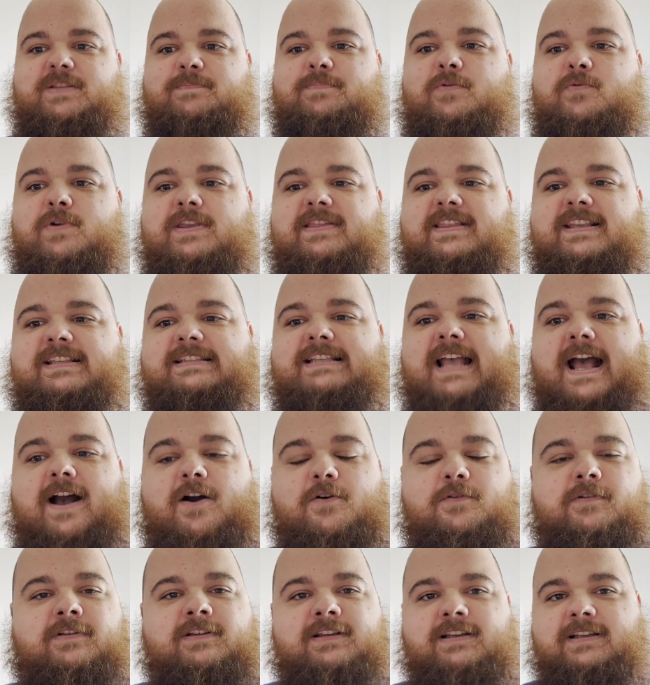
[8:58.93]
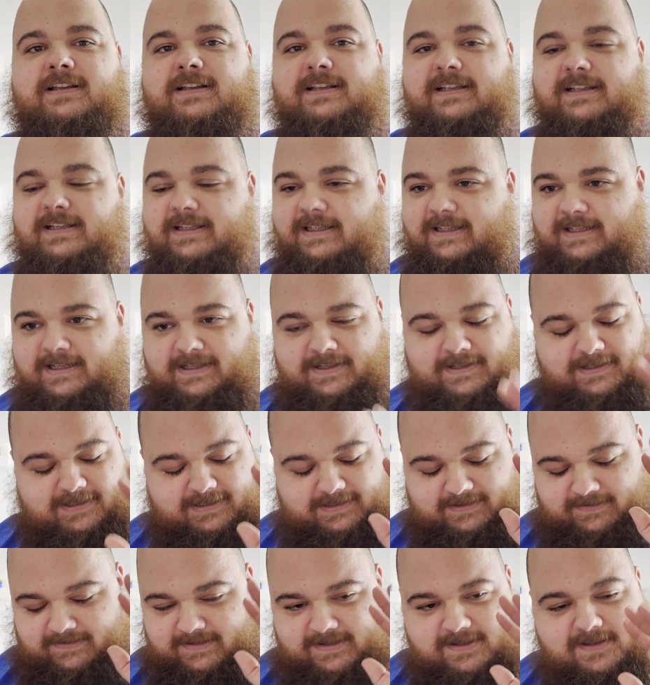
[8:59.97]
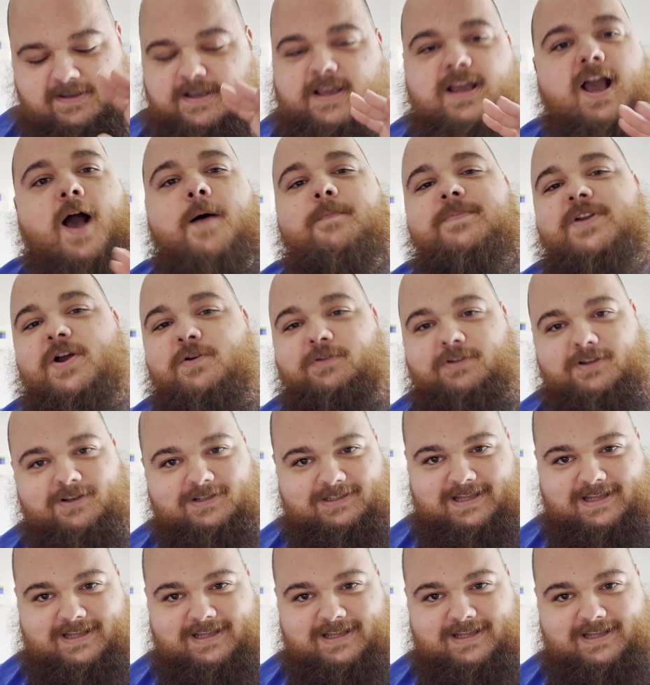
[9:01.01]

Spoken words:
to point this out, cum don't look